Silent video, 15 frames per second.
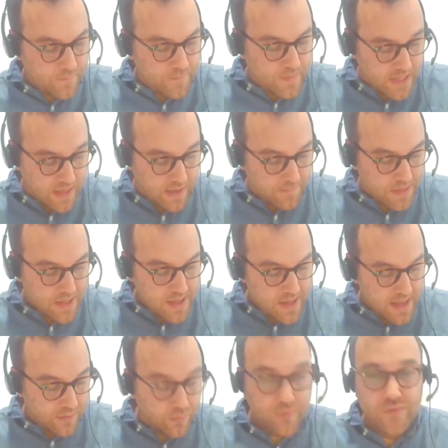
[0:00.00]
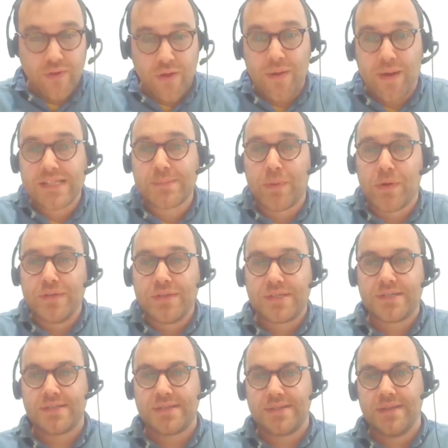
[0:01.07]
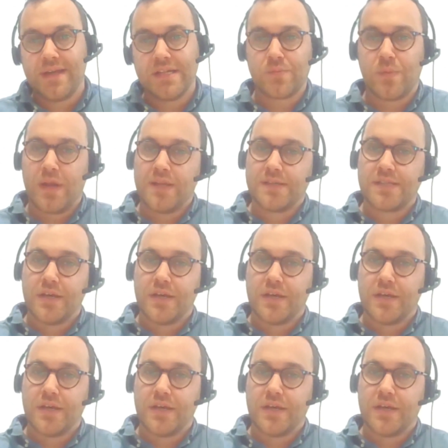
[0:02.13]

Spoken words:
Yeah, and also I suppose as well as